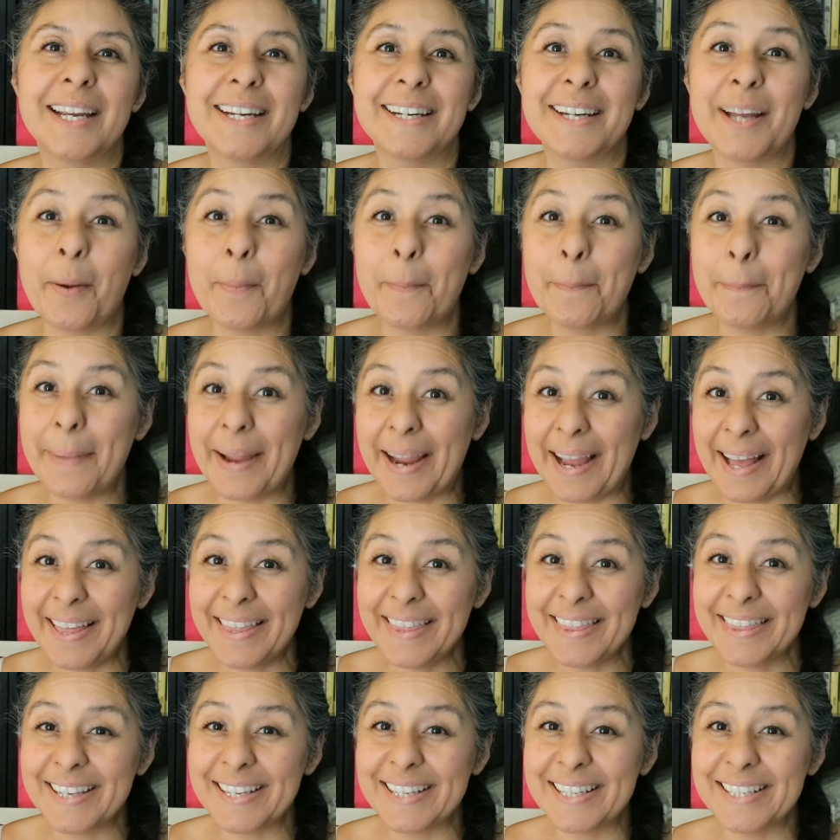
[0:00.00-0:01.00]
Now,
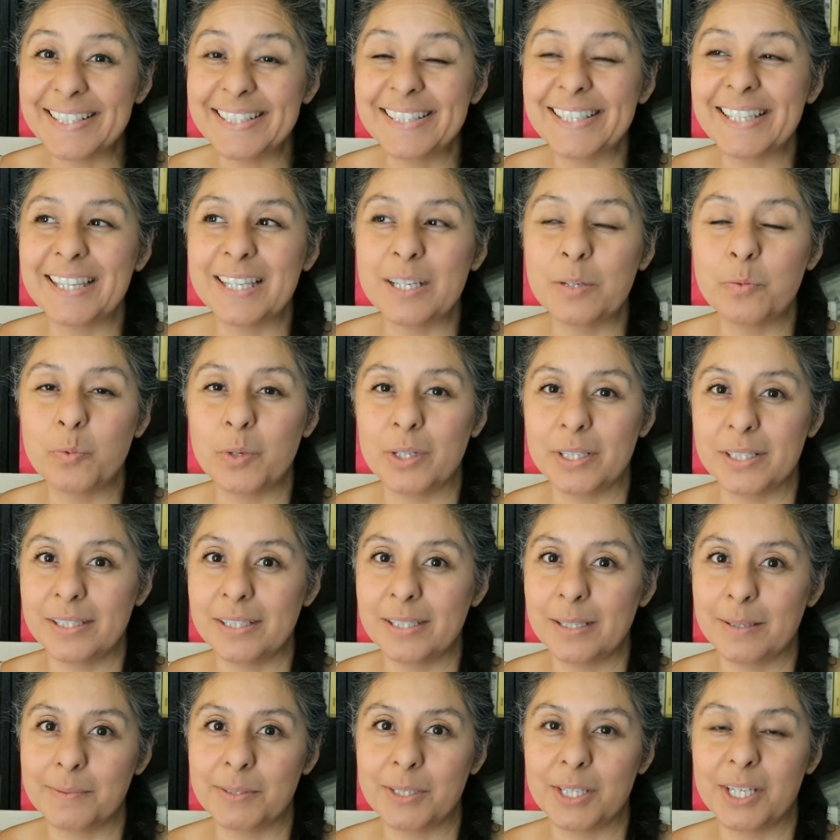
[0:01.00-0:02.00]
math is the one
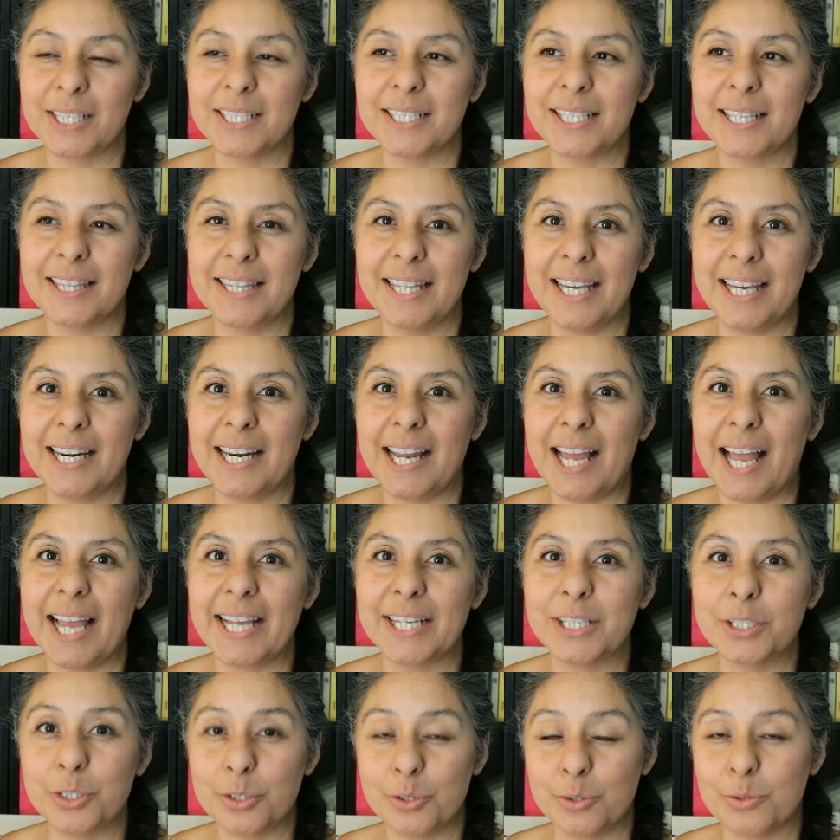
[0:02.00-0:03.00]
subject that
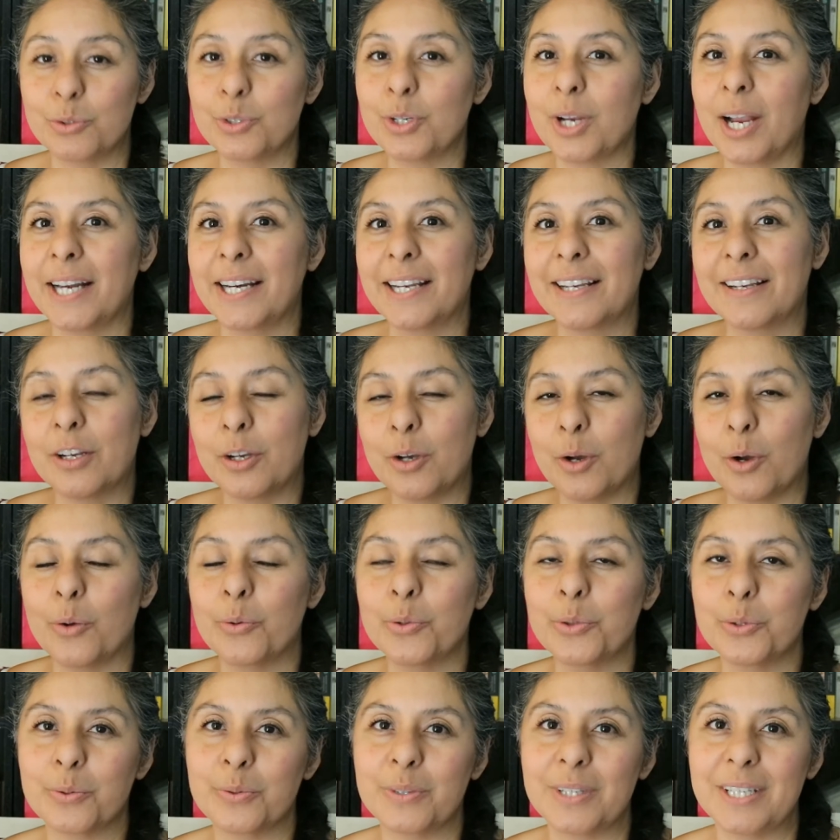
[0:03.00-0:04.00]
I do try to
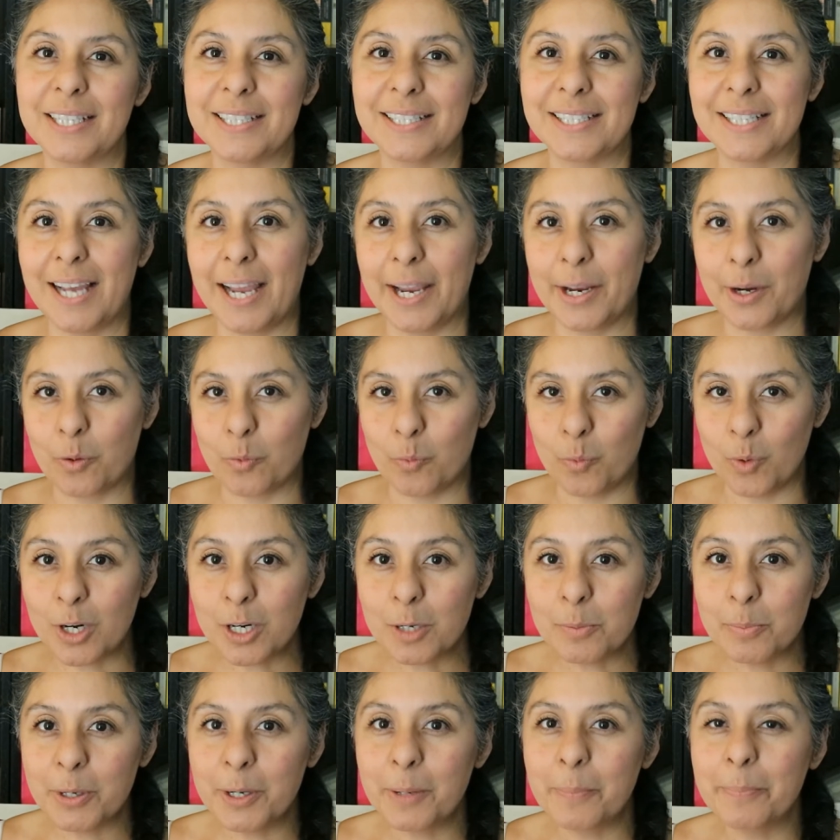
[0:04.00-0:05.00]
go through the entire
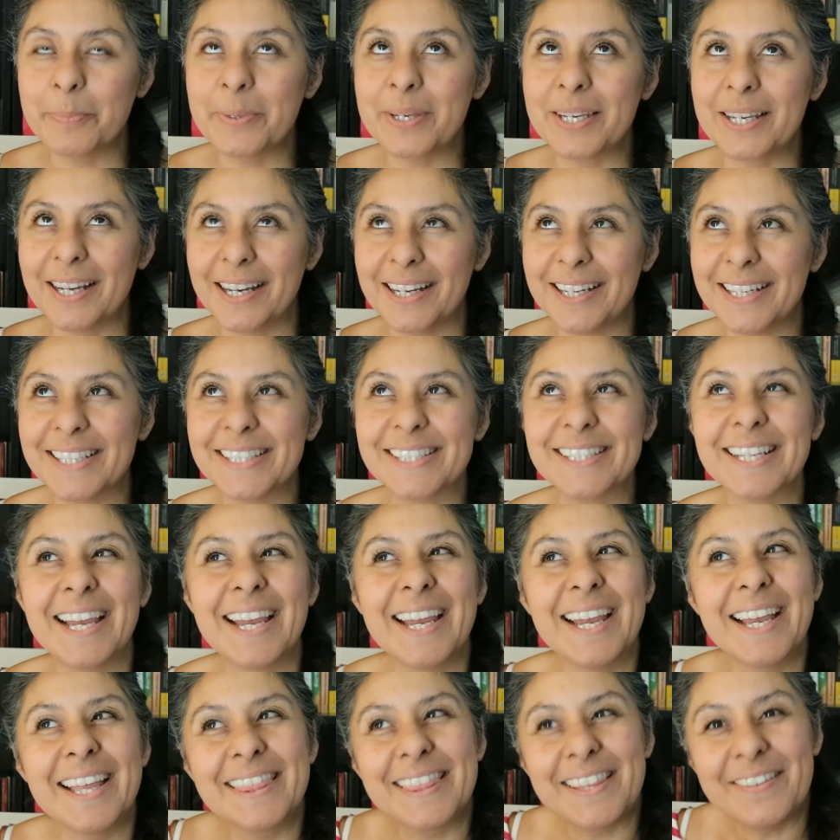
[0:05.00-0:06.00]
workbook because
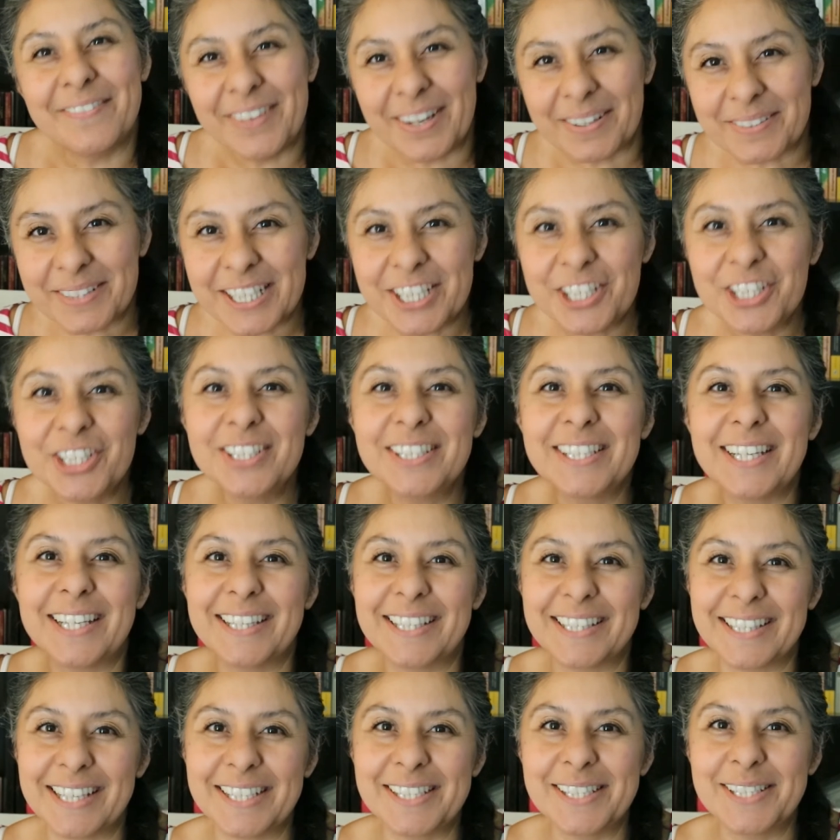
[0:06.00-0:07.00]
the foundations
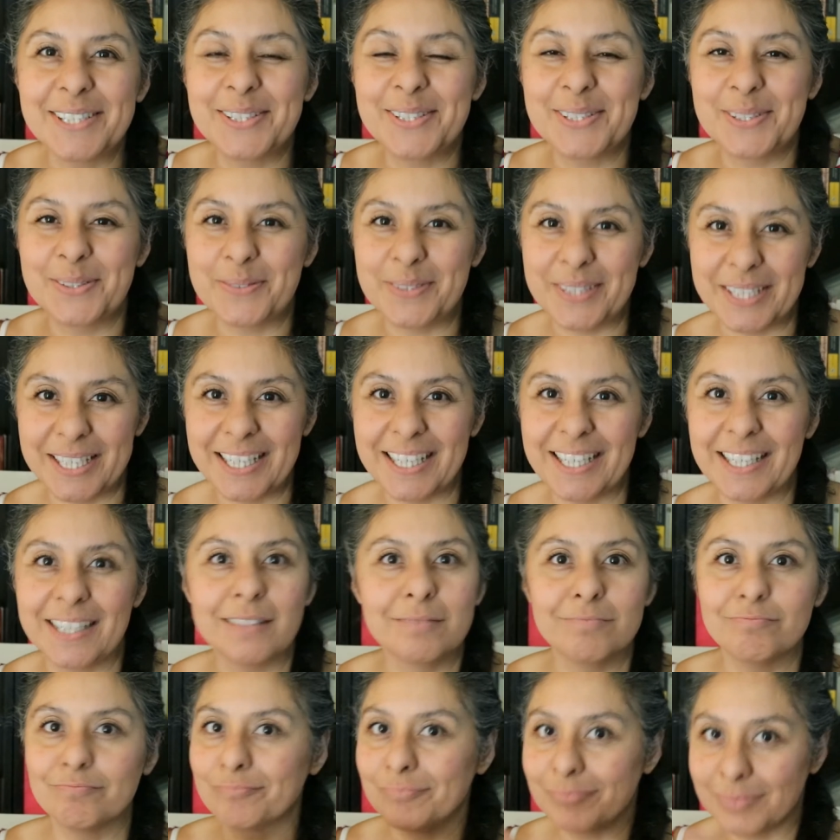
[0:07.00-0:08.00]
and the lessons you
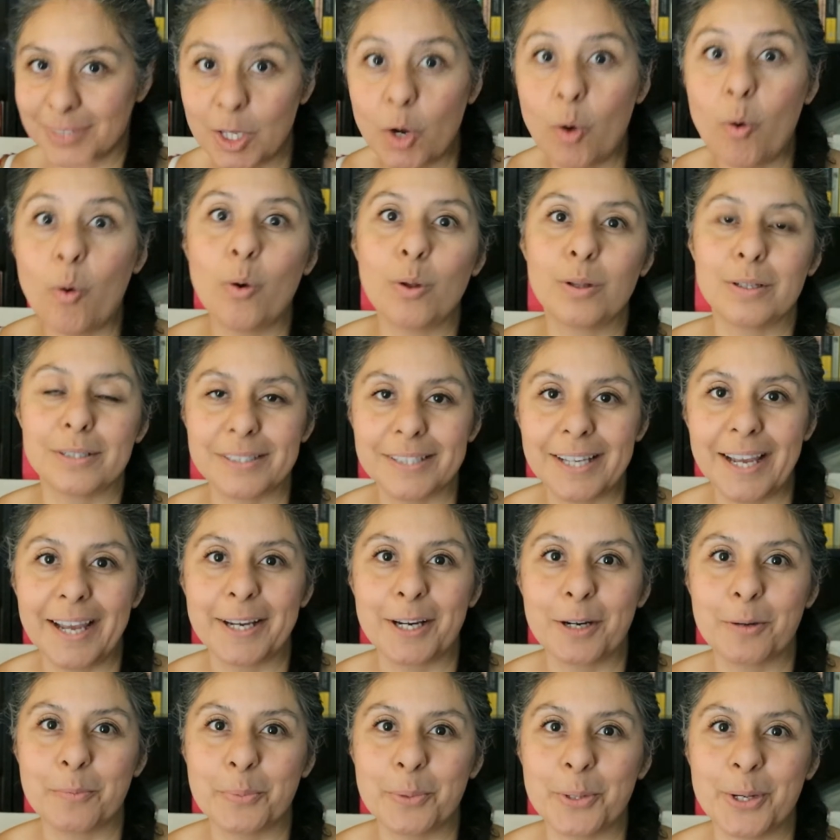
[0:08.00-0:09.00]
need the whole
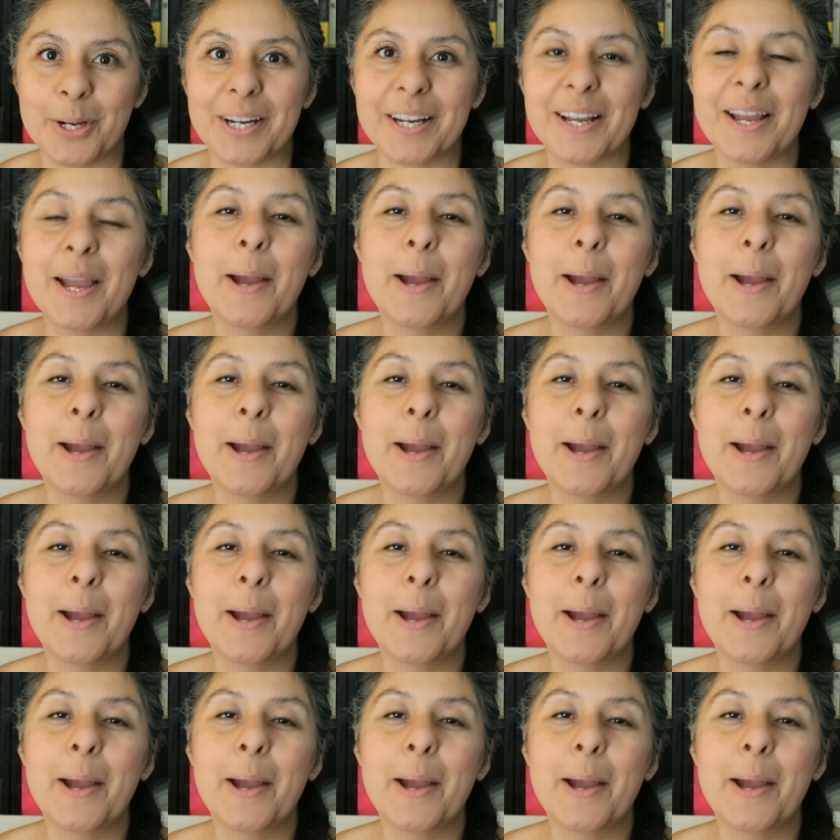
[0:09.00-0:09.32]
entire book.